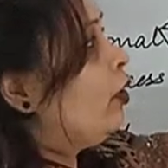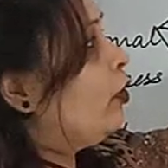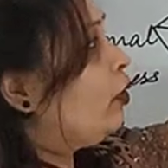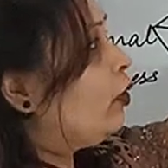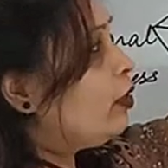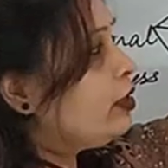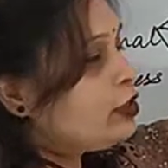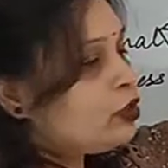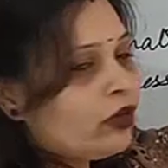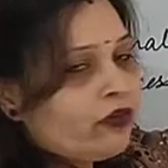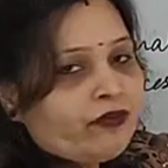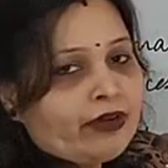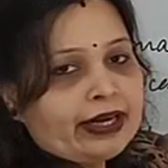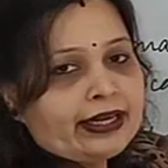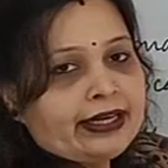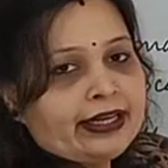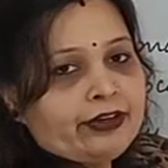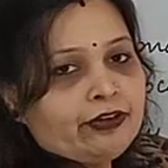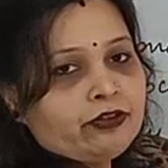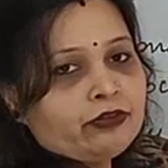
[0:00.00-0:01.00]
also
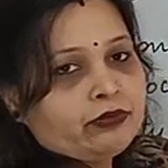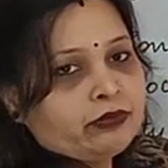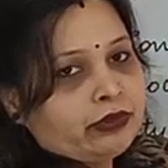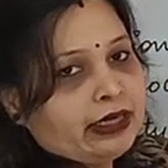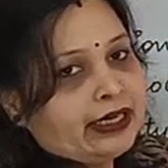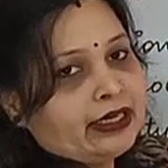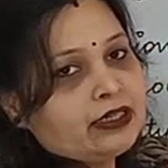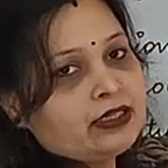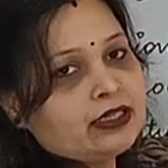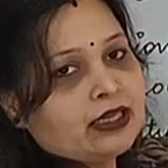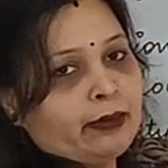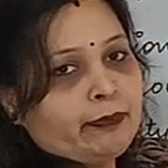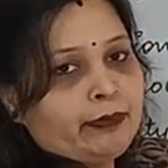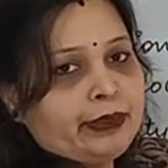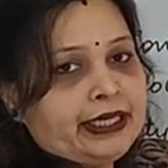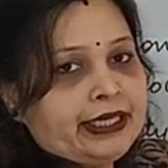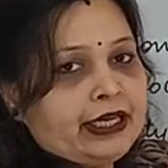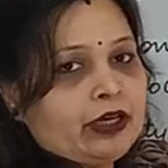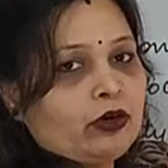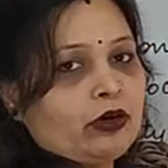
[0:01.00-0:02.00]
effective, that is
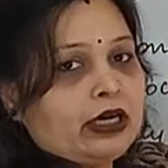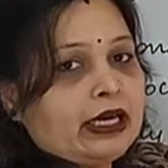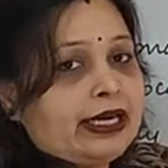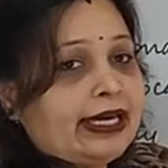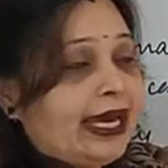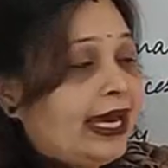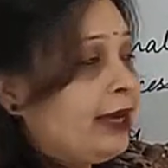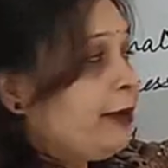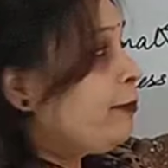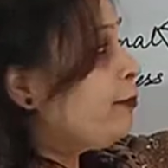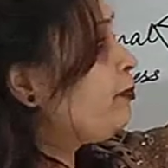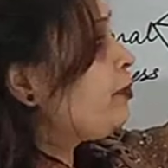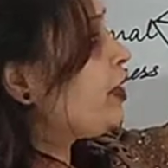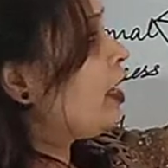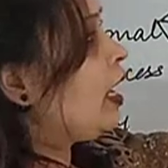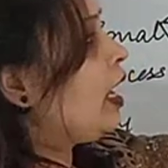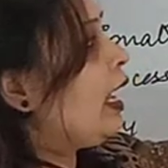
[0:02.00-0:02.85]
completing on time,